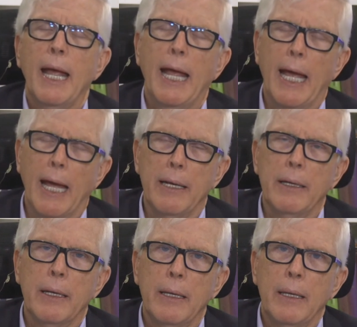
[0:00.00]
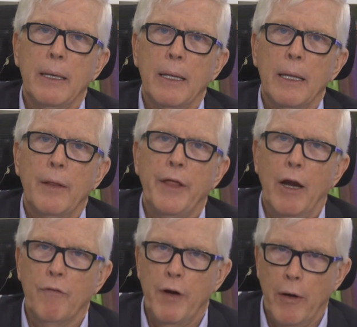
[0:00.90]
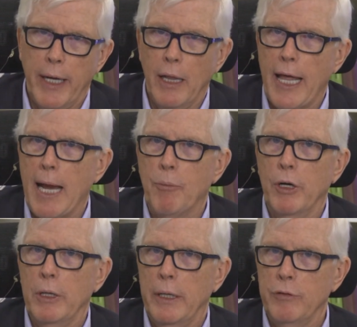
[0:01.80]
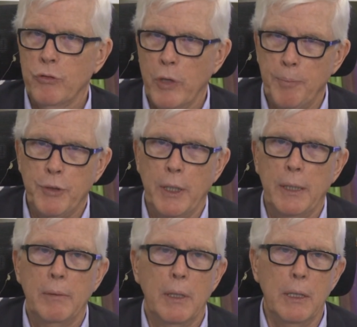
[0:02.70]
And they are very elaborately scripted.